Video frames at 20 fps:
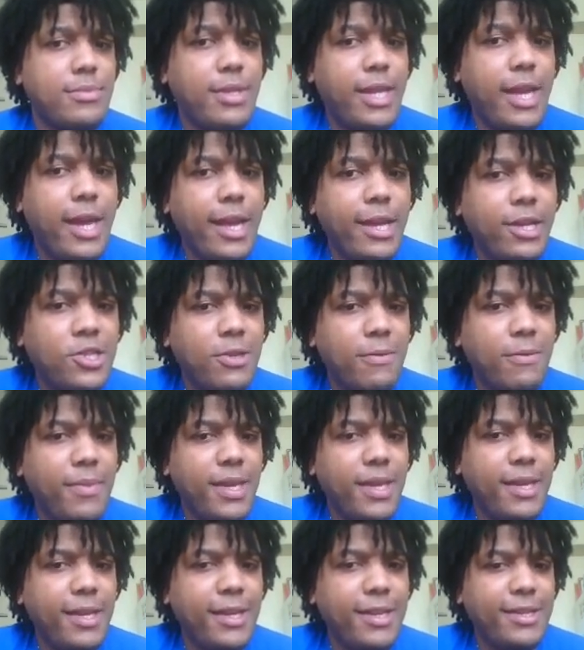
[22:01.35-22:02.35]
Yeah, that should
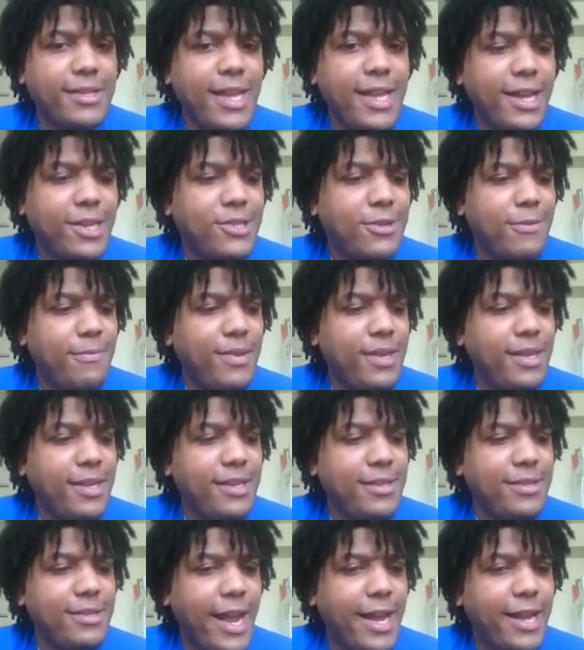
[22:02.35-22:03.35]
be
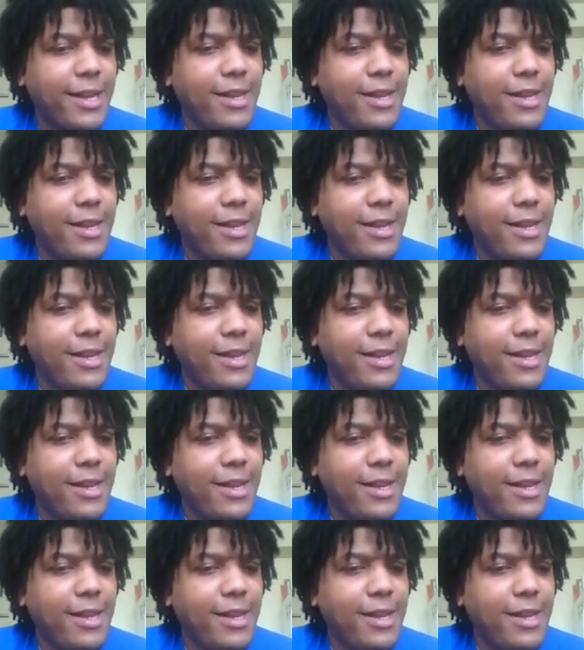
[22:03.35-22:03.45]
like